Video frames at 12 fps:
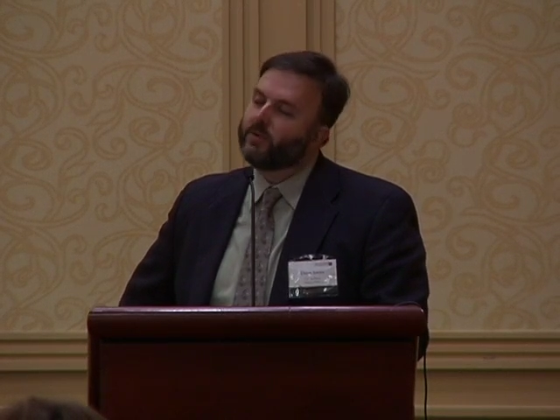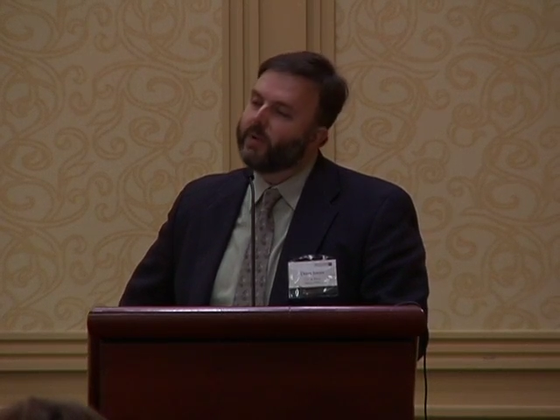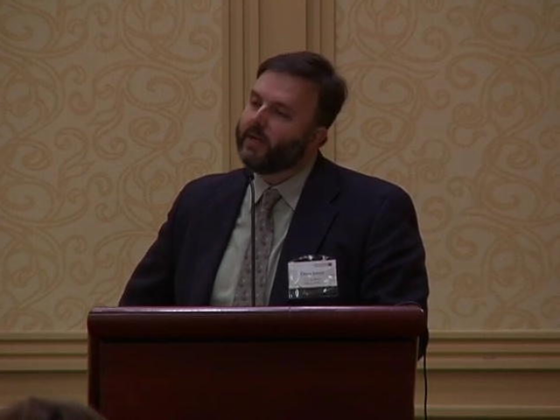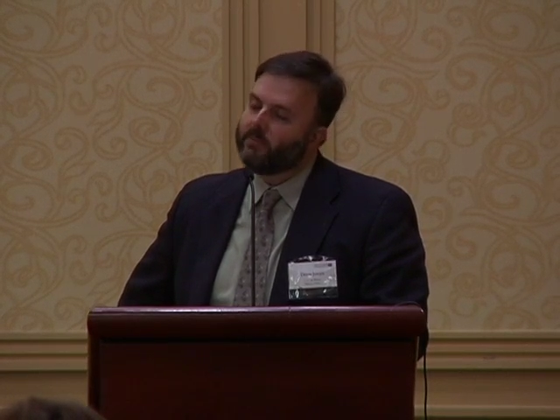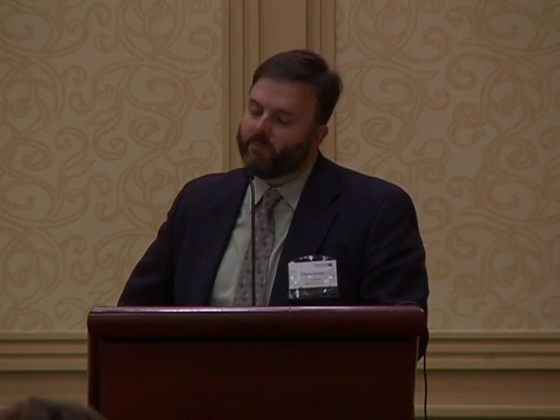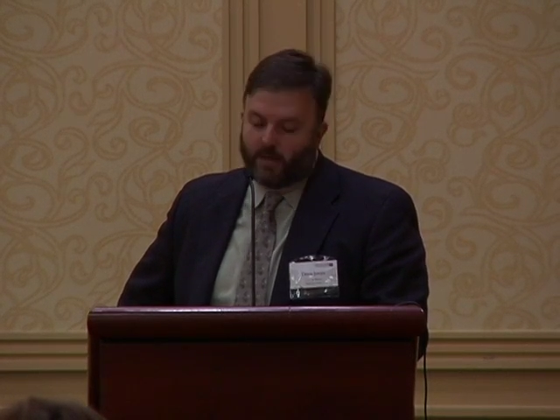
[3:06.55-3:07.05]

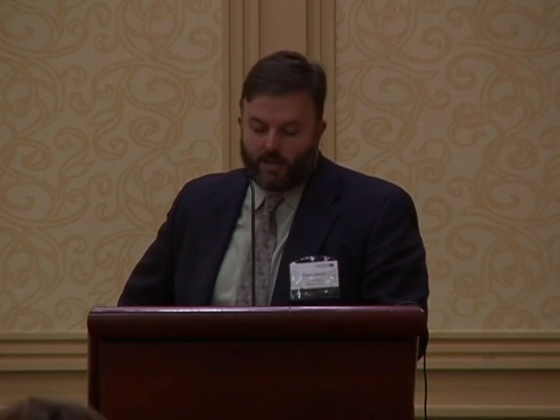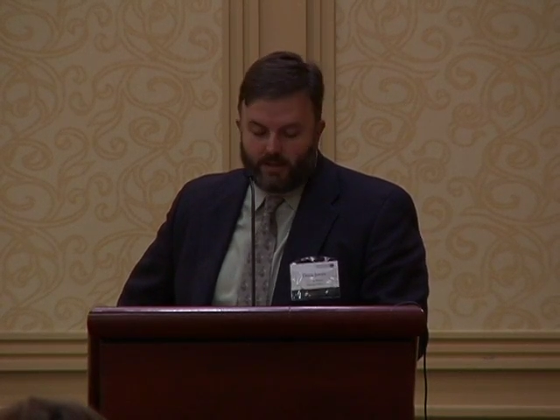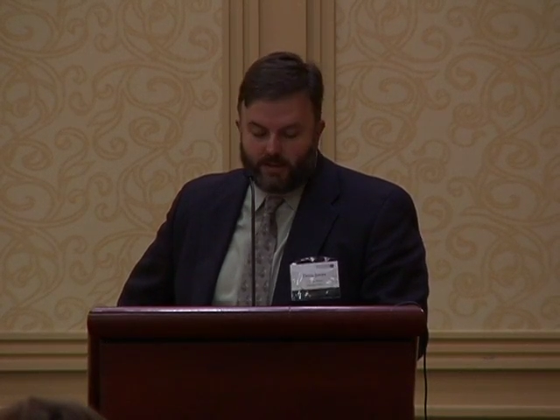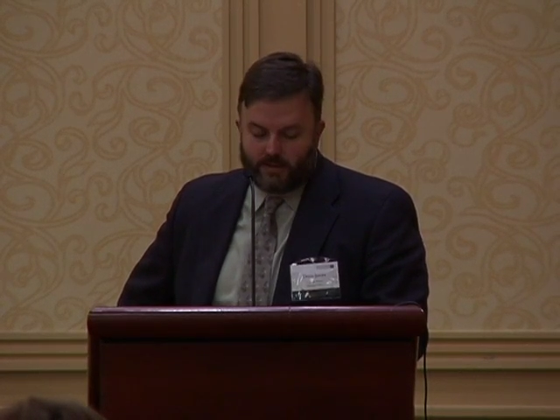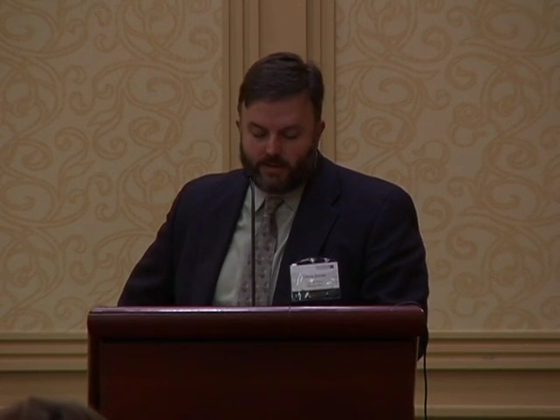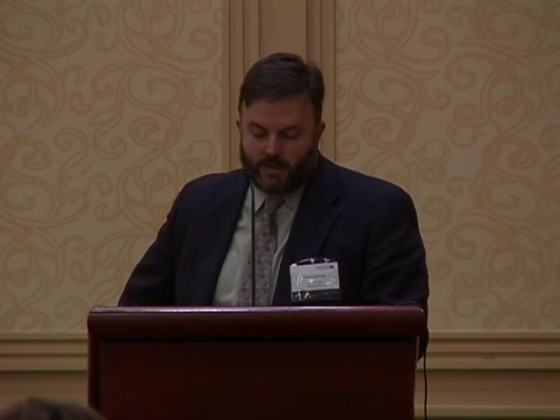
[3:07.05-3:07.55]
around
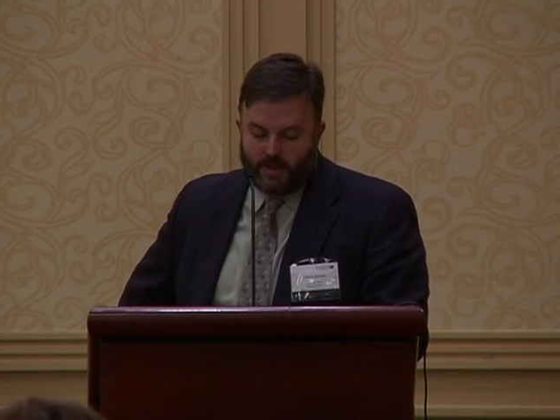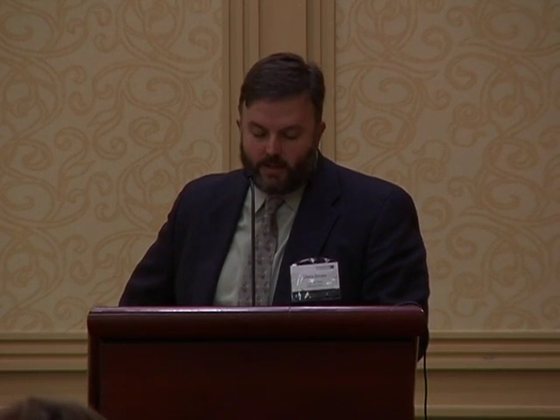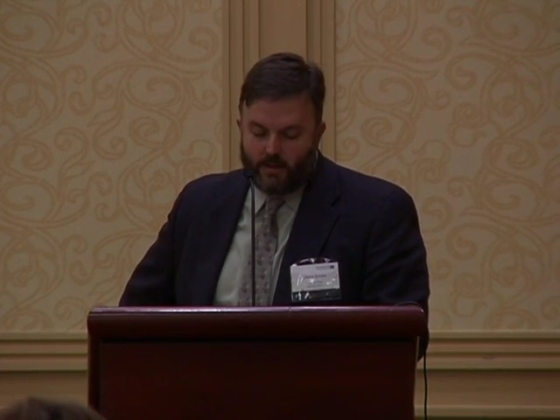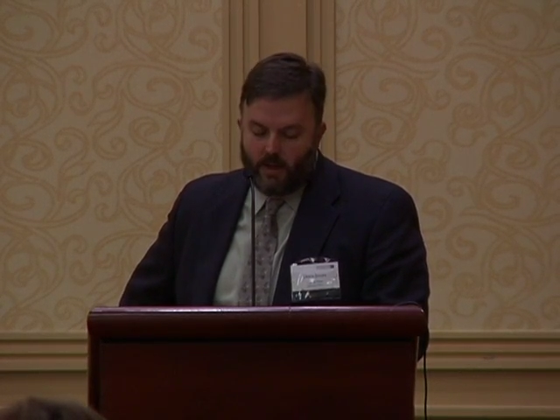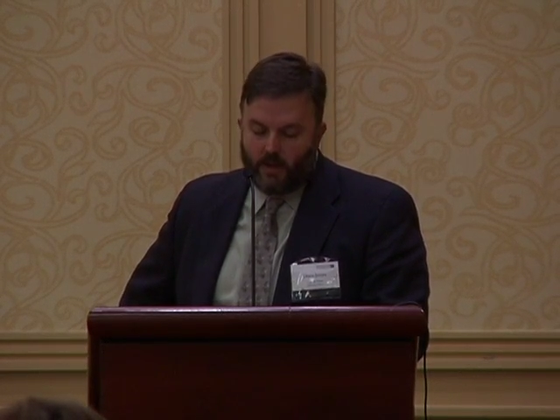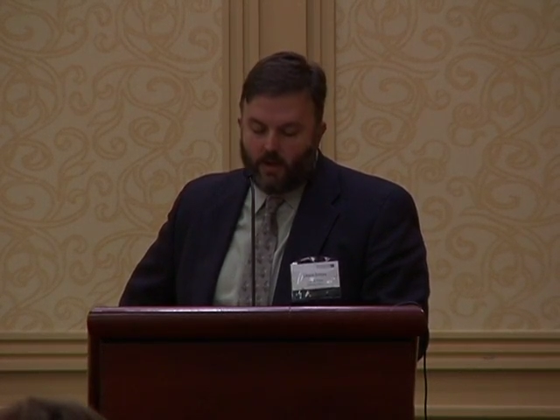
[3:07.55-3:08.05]
Polly's
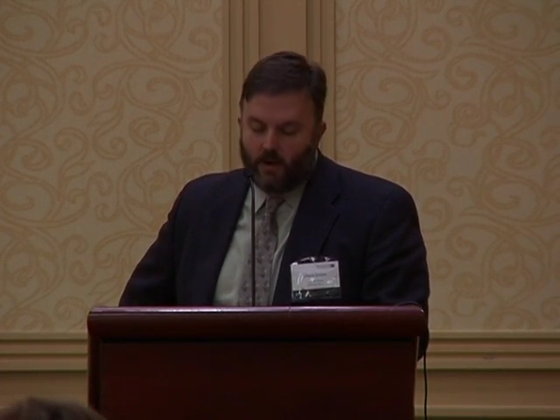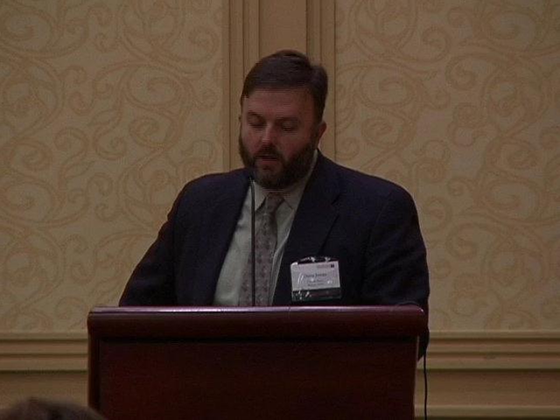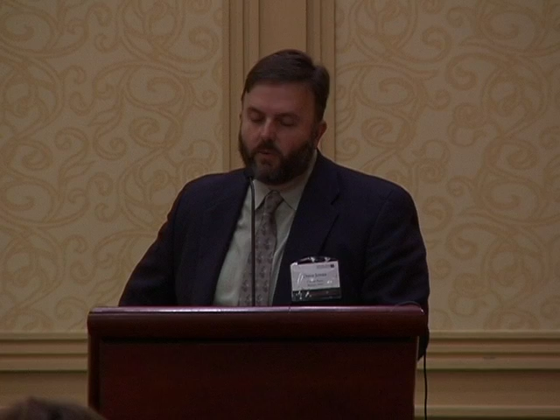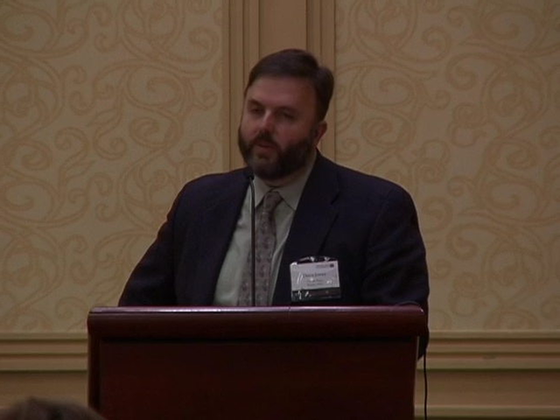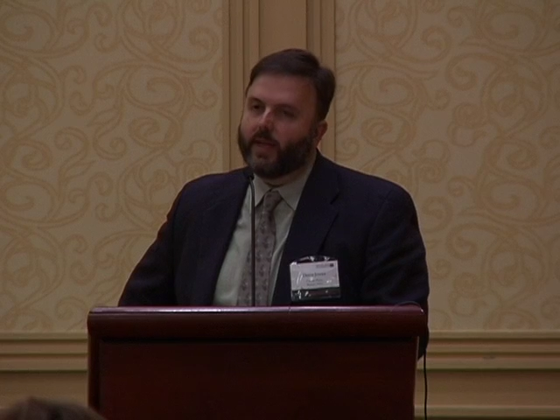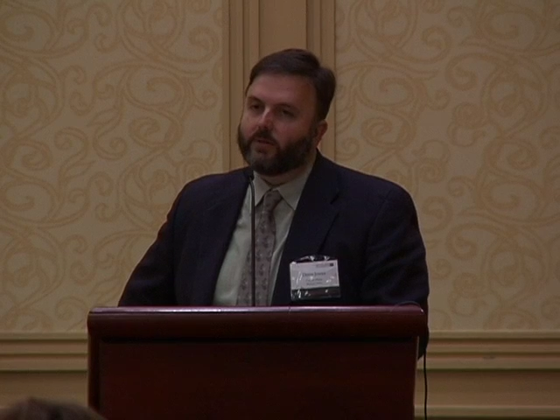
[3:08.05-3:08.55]
neck,
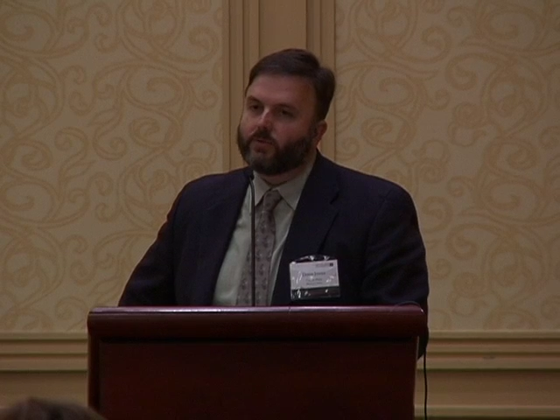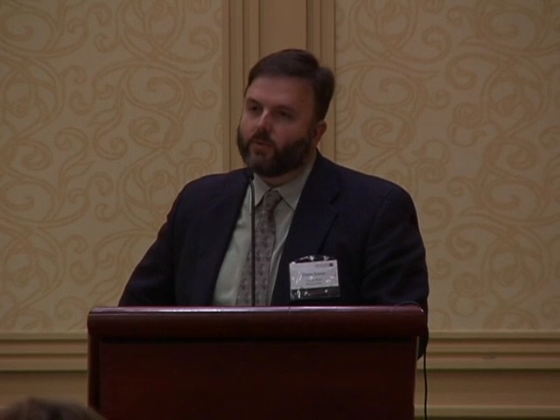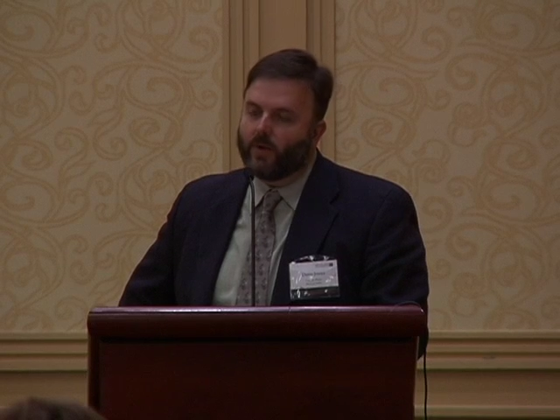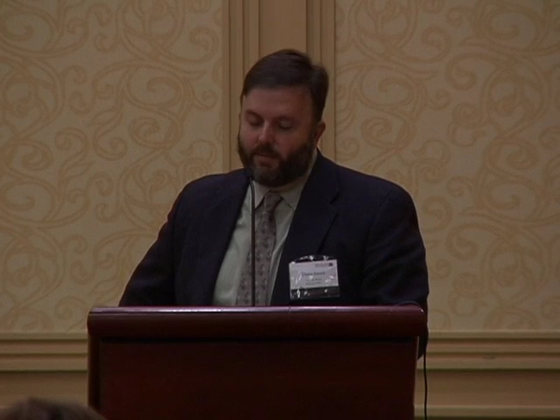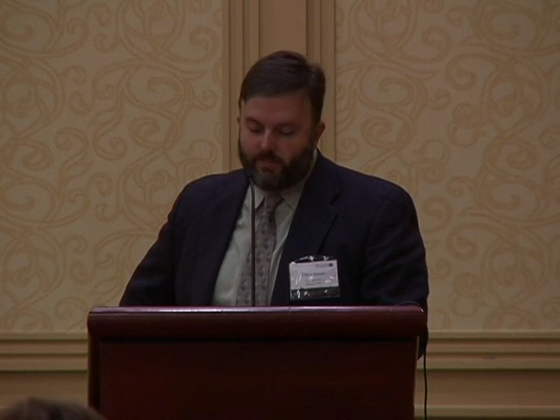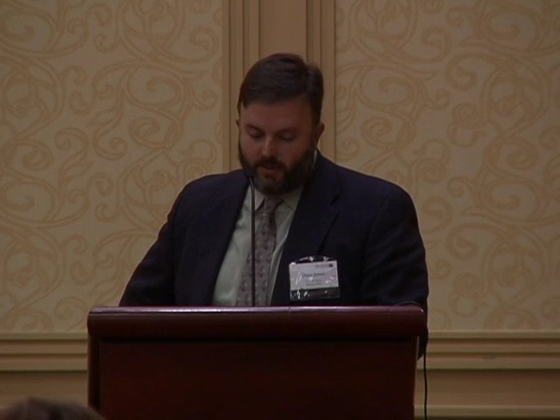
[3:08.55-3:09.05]
all without
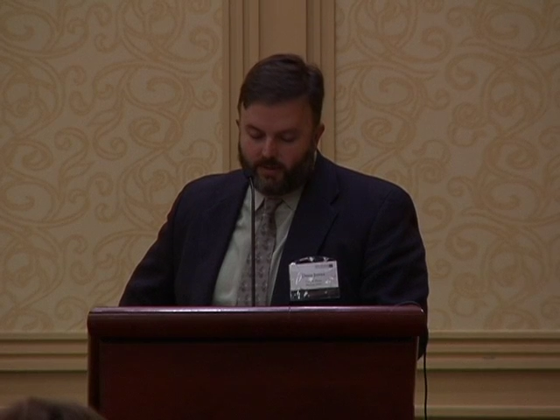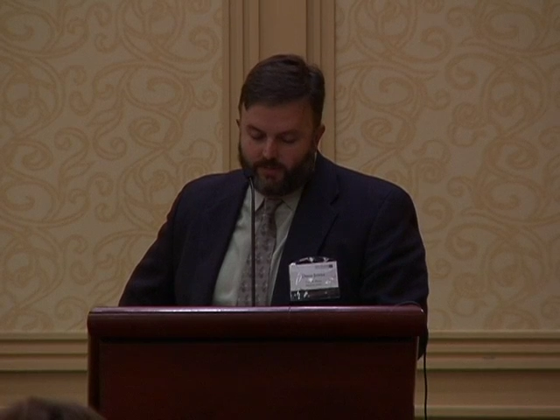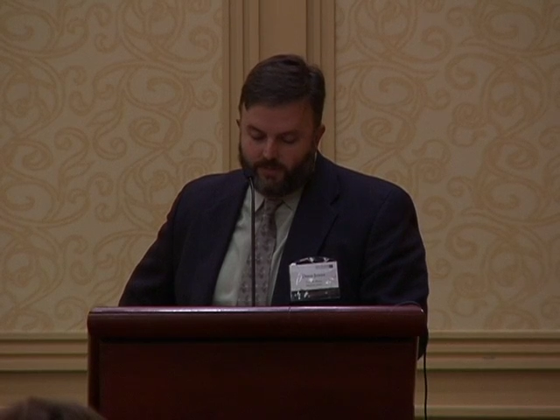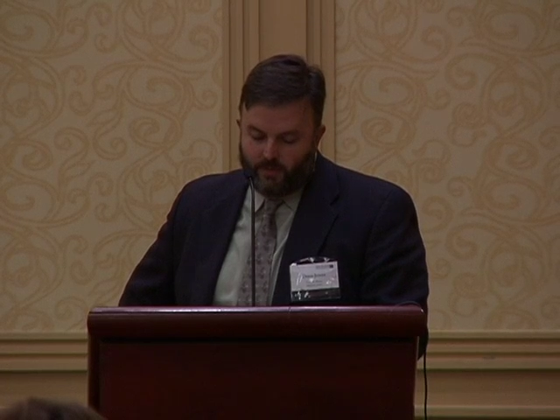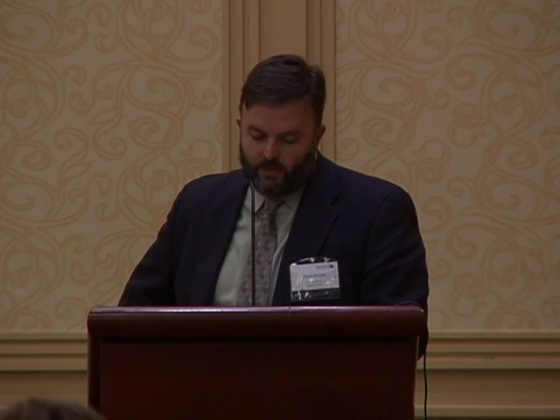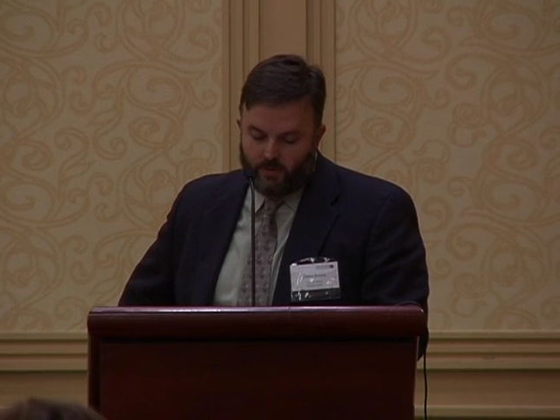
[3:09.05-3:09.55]
dropping the
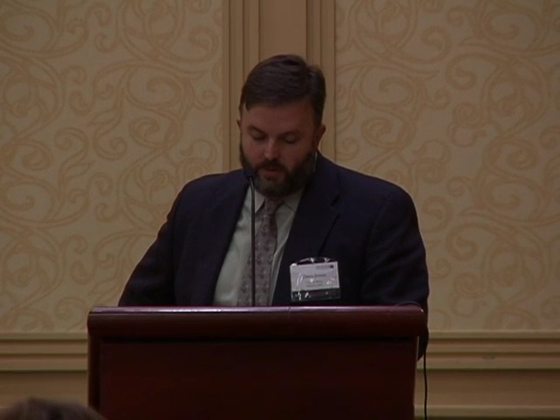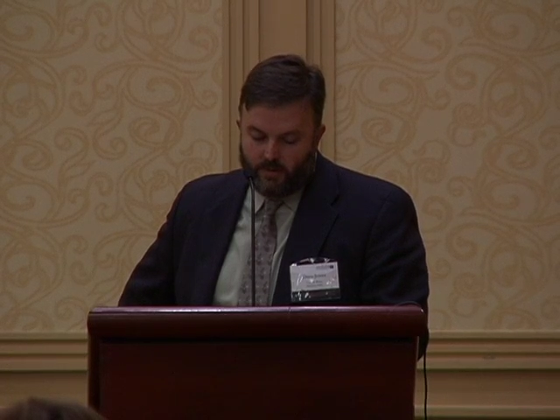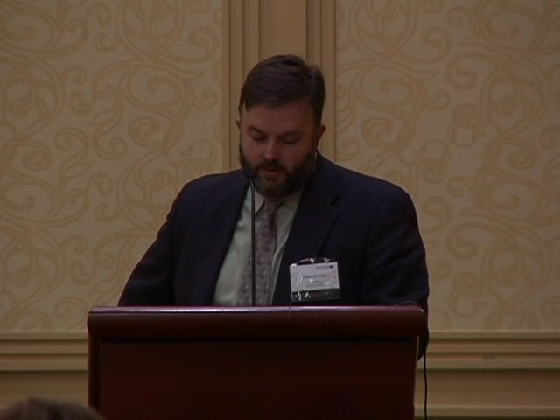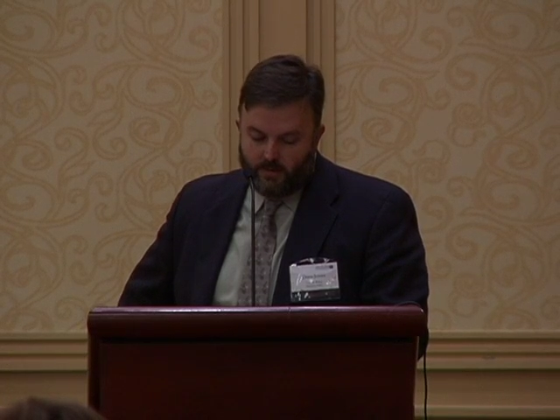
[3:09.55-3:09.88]
food.